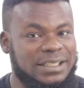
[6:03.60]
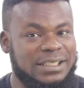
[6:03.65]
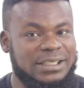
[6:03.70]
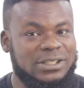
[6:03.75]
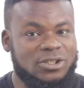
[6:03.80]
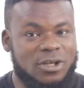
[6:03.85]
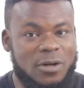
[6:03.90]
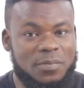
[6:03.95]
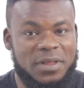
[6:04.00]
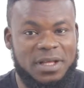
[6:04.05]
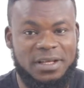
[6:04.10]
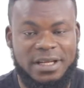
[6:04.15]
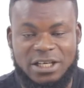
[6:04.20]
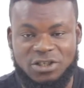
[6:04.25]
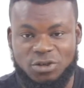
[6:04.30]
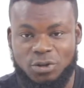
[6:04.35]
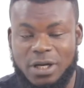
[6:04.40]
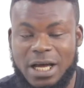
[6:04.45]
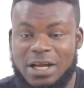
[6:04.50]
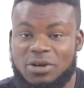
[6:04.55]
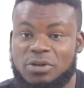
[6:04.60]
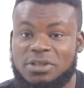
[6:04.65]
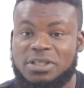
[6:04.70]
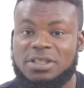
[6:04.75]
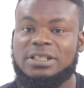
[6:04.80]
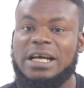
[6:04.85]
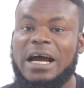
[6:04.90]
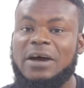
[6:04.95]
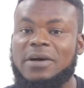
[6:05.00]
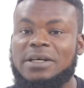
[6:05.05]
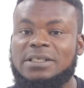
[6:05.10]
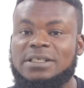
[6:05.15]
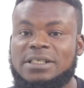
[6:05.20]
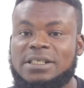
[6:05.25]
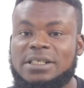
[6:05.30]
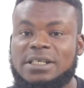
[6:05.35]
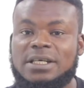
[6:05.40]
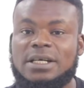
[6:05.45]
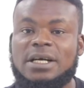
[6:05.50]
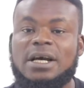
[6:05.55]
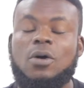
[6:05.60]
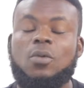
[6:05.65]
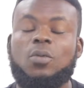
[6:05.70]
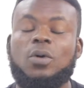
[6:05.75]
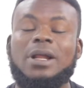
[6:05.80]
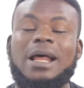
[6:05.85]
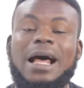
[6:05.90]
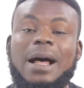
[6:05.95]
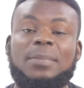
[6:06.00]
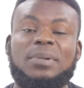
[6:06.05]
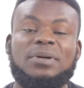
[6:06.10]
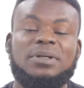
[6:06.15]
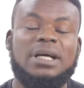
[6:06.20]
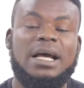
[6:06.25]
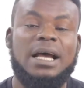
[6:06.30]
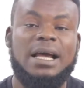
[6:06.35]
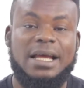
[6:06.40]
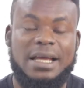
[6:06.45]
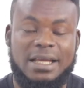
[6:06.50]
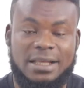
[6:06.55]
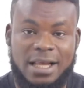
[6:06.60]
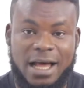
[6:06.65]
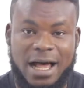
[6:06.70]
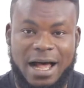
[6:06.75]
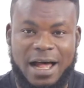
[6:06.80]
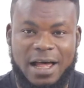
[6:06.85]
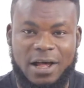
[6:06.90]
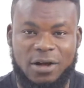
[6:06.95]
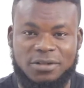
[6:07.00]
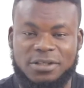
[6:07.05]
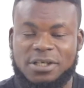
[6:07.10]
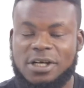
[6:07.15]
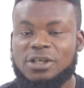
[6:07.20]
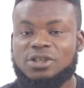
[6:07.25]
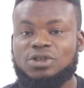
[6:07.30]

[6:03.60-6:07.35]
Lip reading: is something that you cannot guarantee will happen in the IELTS.